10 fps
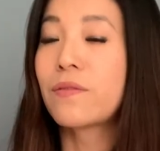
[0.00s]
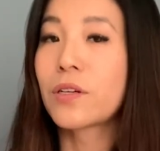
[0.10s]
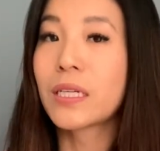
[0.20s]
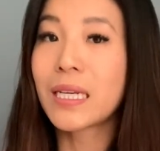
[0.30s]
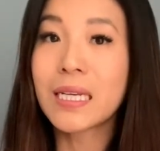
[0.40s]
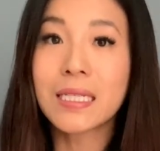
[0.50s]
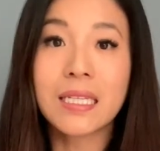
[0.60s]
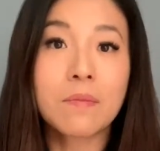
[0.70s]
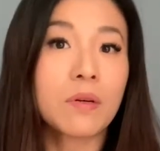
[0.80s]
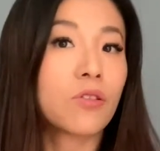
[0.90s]
very
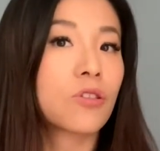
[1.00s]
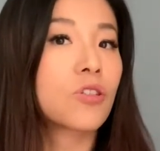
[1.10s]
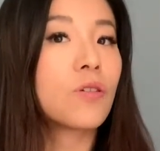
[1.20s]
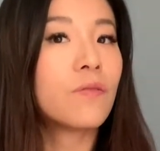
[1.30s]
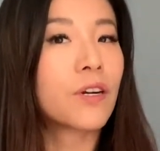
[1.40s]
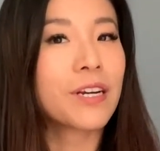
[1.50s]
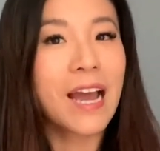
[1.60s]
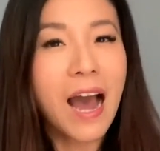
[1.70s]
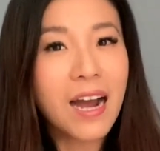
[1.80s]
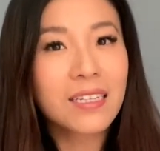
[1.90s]
easily, but they're still very
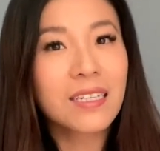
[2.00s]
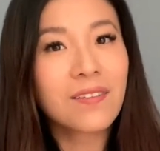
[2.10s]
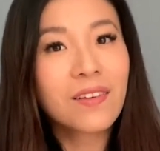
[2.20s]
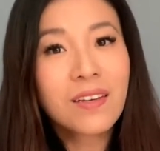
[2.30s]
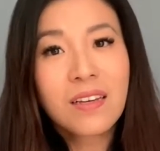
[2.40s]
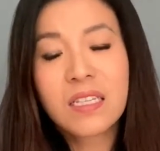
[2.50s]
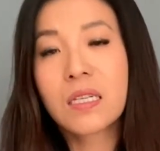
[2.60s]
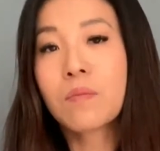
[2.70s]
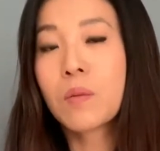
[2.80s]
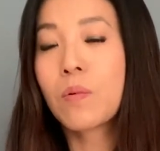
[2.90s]
active.
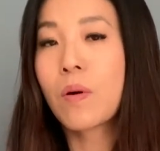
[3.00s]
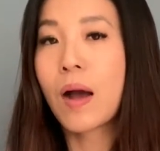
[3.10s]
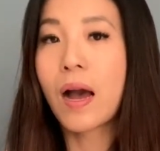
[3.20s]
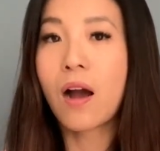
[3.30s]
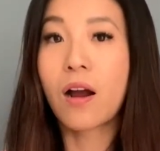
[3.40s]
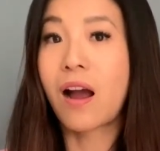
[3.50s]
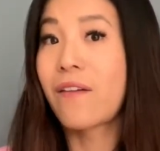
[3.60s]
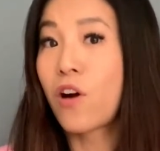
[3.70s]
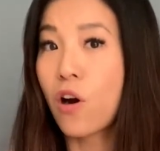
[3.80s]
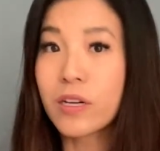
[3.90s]
Some people have a
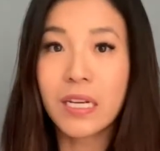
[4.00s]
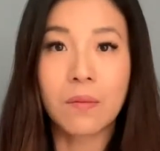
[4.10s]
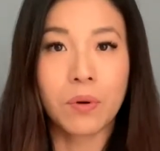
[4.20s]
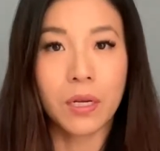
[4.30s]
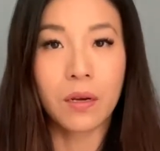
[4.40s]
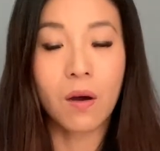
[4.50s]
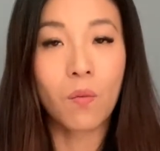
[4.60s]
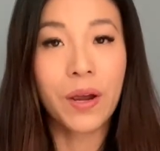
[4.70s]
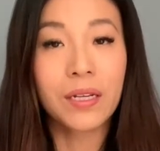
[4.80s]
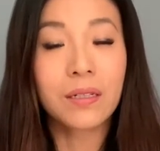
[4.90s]
hard time putting on
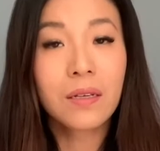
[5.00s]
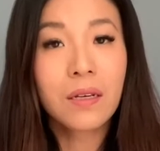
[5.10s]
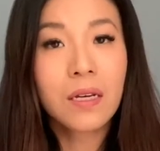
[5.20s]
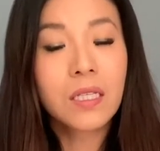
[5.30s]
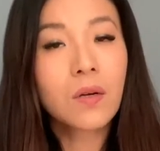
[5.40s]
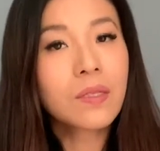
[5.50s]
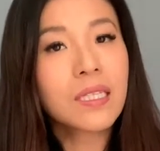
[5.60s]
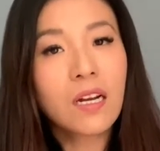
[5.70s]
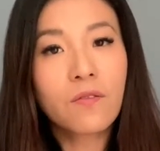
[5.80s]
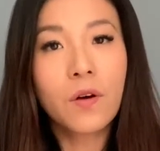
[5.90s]
weight. So
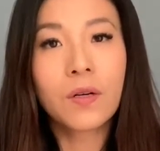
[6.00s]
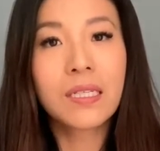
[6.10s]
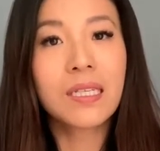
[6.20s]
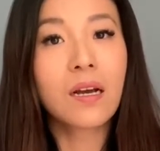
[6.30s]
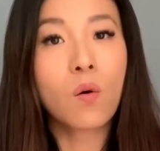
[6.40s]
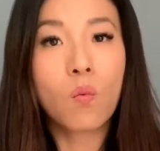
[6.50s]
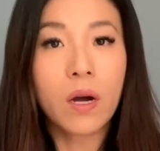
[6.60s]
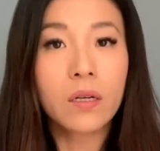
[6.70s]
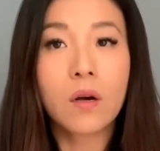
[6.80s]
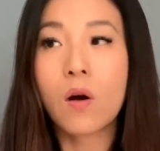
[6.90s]
instead of focusing on
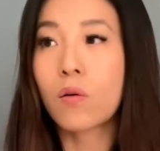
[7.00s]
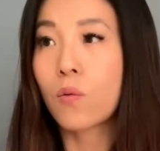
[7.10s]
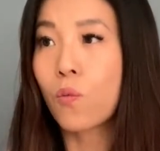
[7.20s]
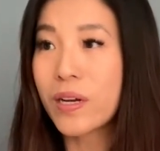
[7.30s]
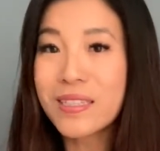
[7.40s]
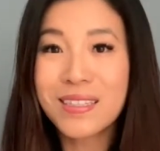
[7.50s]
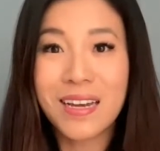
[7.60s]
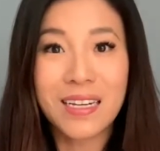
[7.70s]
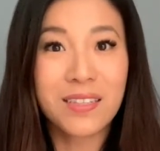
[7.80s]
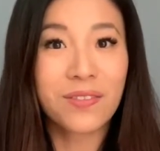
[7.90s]
one goal, one
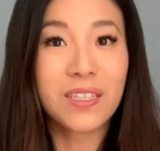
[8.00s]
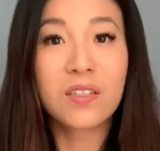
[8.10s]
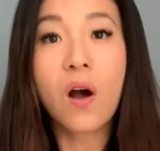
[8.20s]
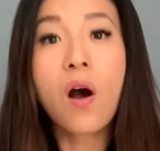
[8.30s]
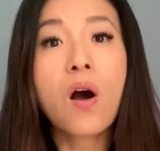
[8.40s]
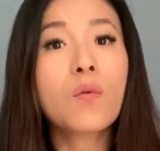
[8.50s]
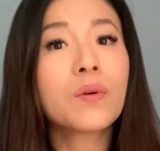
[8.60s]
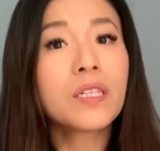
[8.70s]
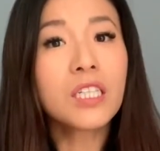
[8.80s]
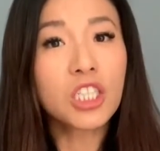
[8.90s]
size fits all,
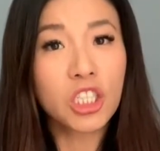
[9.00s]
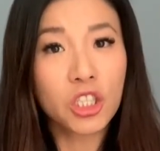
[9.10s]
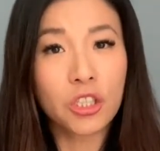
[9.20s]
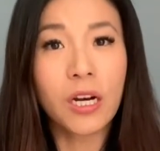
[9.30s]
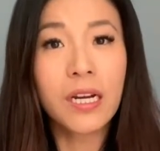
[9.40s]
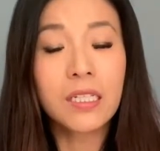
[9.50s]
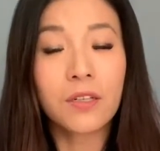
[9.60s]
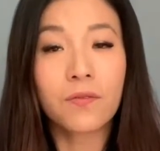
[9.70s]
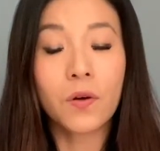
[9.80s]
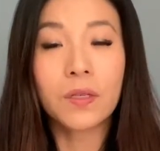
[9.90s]
really just trying to
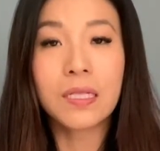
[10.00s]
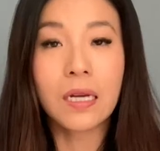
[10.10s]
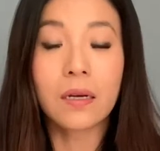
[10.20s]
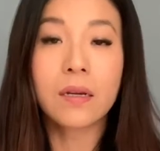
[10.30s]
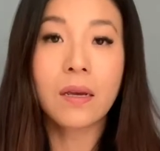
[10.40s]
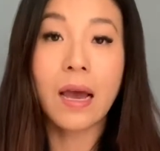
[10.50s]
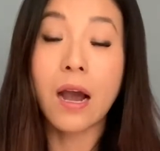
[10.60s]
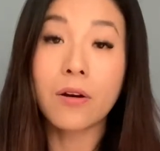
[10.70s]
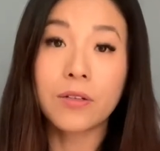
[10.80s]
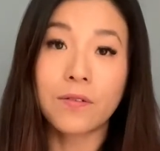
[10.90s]
focus on how
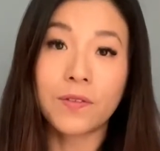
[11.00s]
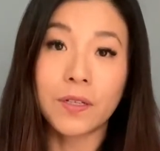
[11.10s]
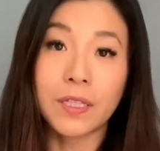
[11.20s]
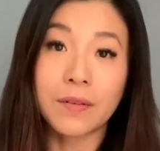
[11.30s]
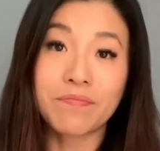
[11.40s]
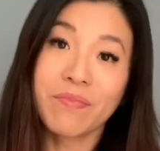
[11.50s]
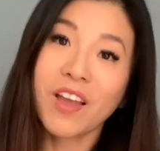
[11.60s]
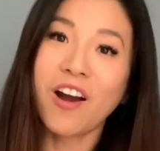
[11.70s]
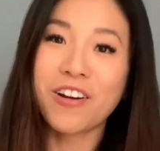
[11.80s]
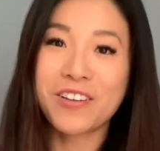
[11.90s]
are you feeling?
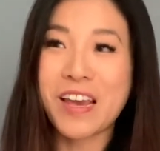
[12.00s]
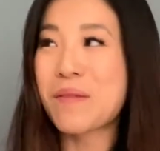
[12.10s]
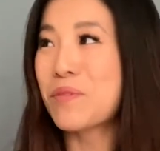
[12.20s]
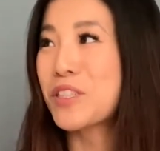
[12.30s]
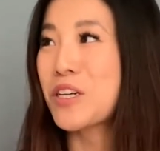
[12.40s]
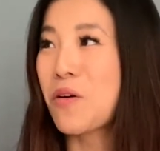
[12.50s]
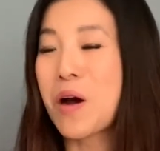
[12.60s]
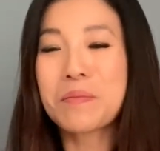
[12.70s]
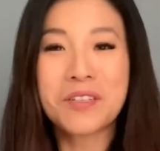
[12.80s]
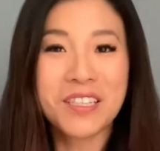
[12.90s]
Are you able to go
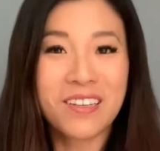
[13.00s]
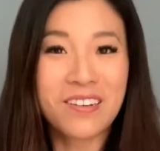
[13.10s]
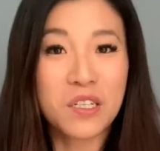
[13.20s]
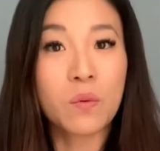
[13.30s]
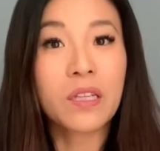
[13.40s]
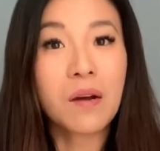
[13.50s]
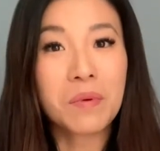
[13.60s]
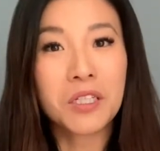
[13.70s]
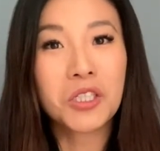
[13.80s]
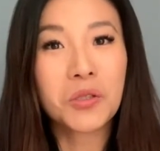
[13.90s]
up the stairs without
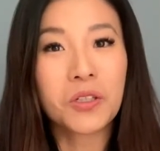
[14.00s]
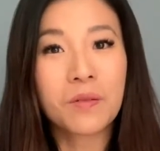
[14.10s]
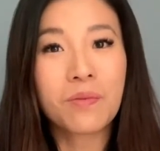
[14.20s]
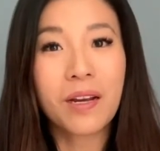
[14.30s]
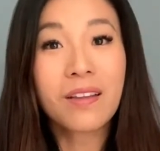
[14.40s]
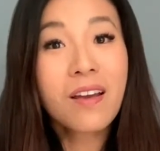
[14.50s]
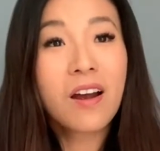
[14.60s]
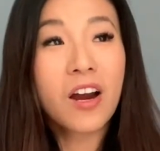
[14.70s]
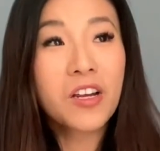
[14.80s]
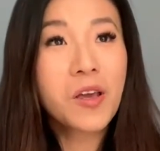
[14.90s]
being short of breath?
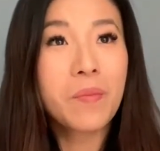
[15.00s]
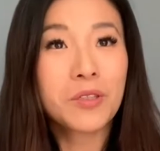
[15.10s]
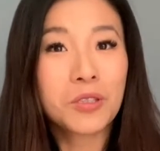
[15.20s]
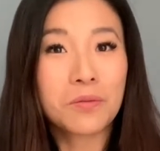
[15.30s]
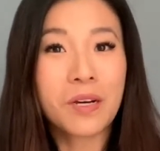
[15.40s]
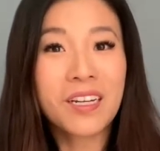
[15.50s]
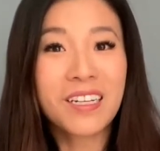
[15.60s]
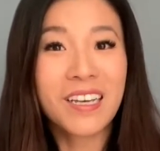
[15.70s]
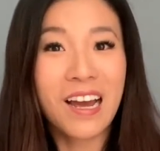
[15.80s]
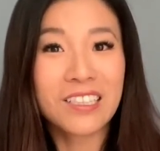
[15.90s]
Are you able to run
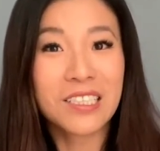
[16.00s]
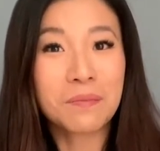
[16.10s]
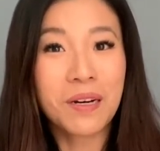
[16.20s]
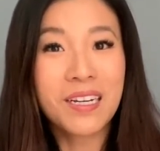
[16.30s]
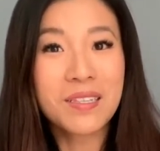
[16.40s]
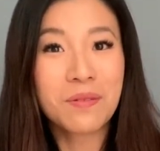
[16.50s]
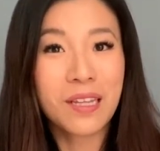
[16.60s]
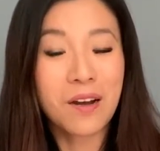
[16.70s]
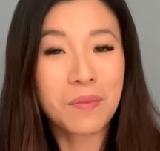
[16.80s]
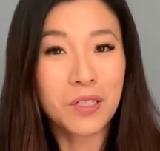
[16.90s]
and catch the bus
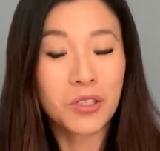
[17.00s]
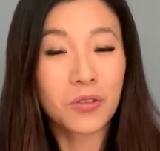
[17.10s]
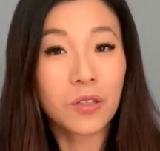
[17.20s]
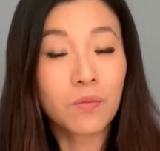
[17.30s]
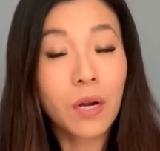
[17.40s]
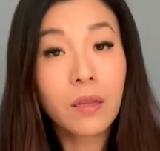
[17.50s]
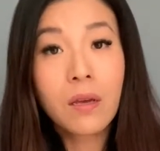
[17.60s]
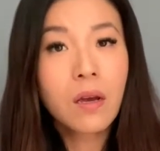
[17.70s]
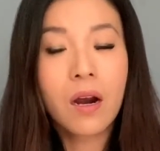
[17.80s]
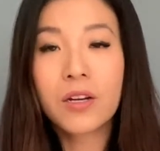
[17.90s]
without being short of breath?
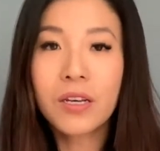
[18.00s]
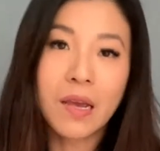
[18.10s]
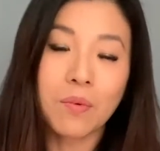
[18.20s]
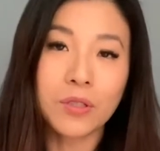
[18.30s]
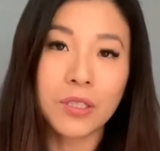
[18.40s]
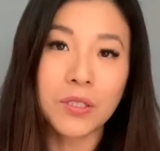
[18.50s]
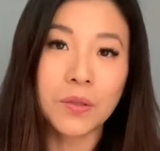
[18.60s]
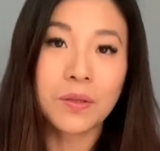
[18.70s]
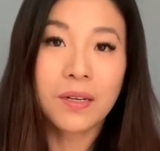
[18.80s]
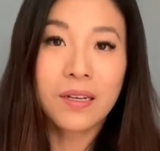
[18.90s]
Are you able to
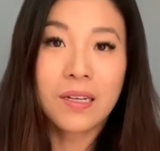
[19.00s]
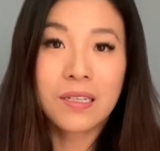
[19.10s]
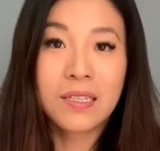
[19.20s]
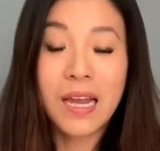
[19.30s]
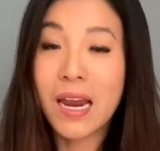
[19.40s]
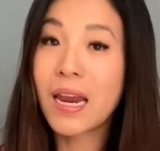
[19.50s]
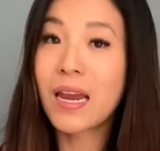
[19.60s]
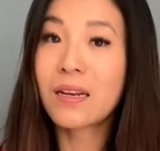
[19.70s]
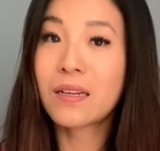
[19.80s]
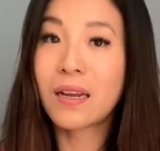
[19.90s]
stay
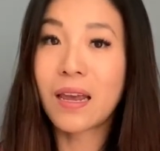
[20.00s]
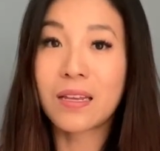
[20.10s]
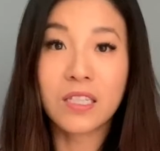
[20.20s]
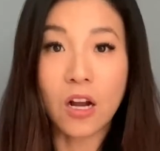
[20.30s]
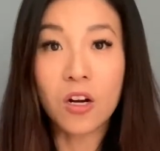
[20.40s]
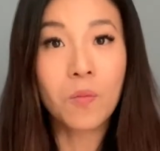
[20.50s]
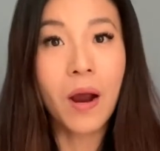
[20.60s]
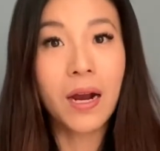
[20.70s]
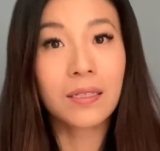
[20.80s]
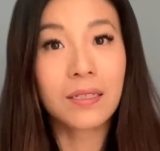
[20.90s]
in a soccer
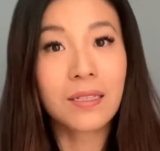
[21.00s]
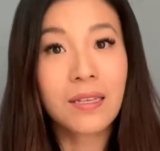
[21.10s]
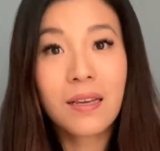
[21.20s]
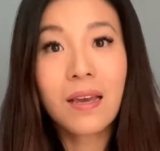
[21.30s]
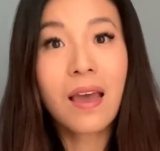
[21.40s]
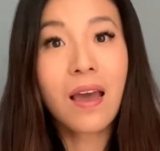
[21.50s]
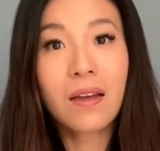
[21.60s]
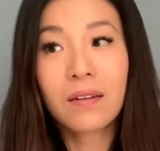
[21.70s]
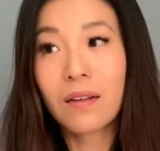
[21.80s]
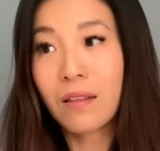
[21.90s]
practice
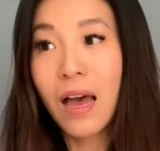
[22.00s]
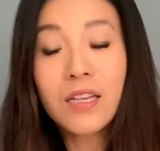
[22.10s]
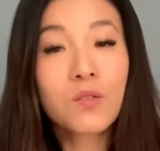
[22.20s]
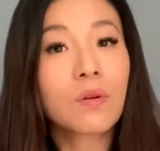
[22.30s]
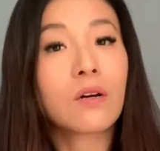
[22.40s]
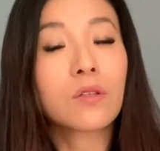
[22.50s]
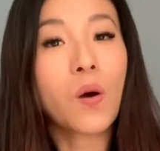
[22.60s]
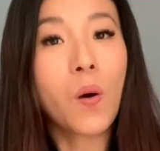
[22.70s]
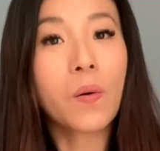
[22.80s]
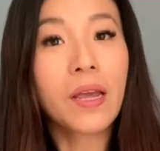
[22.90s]
and last throughout the
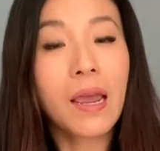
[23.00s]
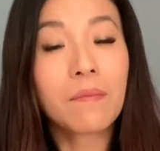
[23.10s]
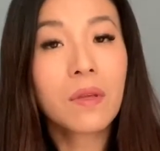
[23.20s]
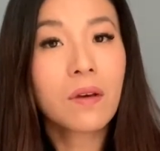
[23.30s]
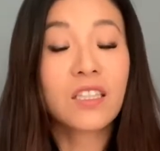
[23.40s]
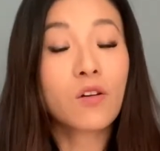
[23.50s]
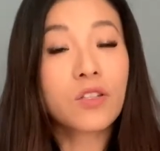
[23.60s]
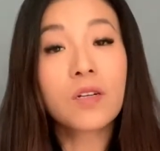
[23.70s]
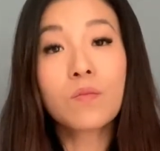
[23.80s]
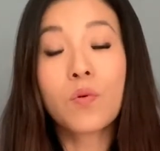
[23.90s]
whole game? Those
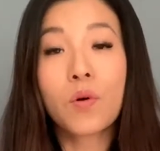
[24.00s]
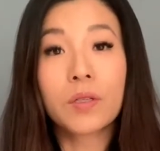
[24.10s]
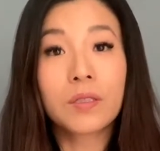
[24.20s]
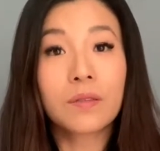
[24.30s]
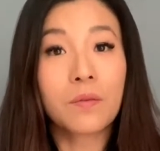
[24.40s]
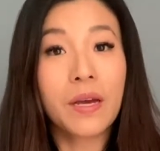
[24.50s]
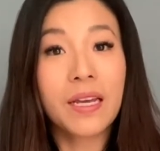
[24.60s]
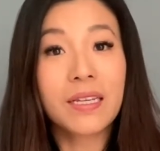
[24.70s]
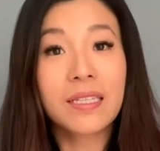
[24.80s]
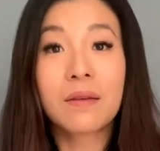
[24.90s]
are important
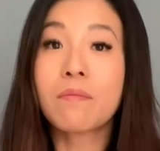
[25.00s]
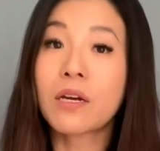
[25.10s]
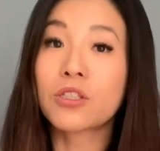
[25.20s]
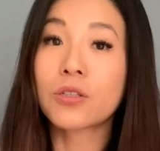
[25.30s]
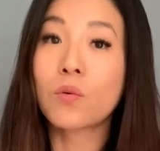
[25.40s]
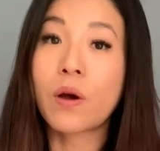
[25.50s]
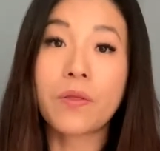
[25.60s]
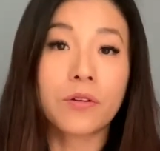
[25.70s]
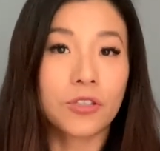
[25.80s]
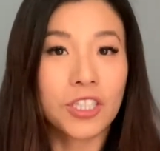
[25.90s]
ways to measure
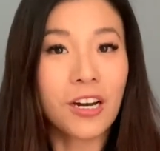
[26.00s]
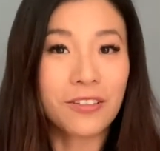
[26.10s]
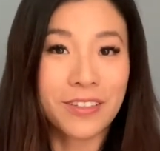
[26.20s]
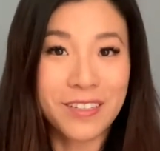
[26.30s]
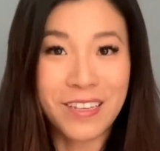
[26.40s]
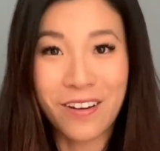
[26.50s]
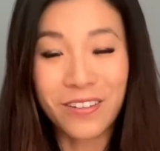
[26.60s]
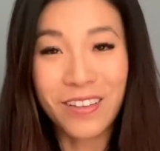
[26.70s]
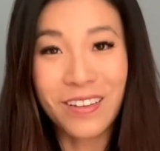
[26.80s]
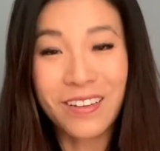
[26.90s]
whether your child is
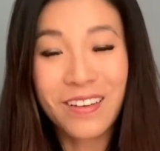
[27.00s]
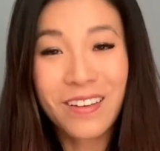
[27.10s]
healthy.